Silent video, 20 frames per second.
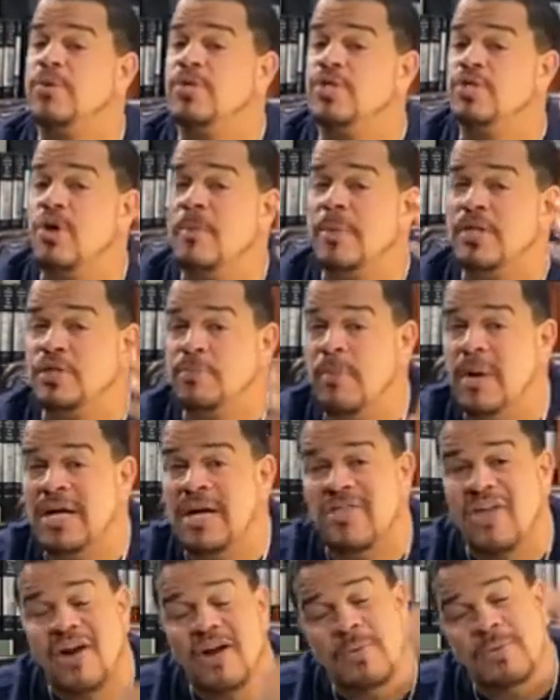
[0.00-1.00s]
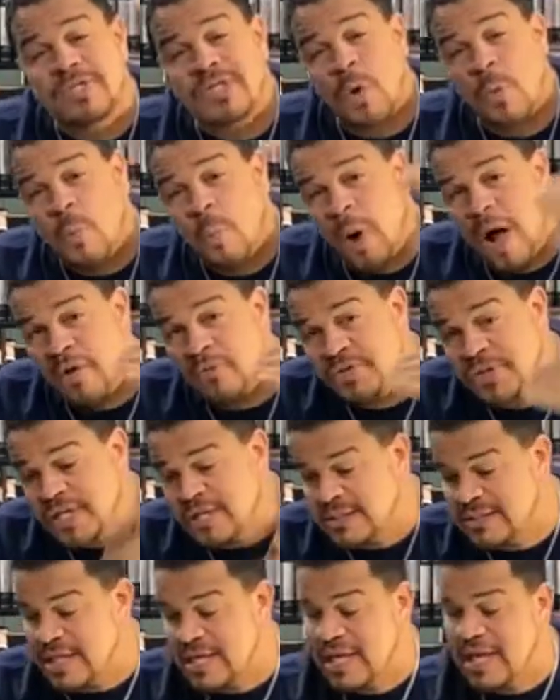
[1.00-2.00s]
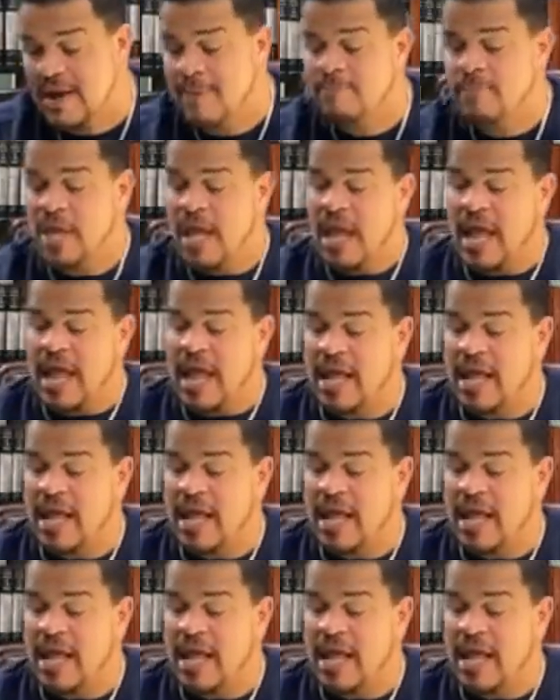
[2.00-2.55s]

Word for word: why there was so much money there. It was a wealthy city.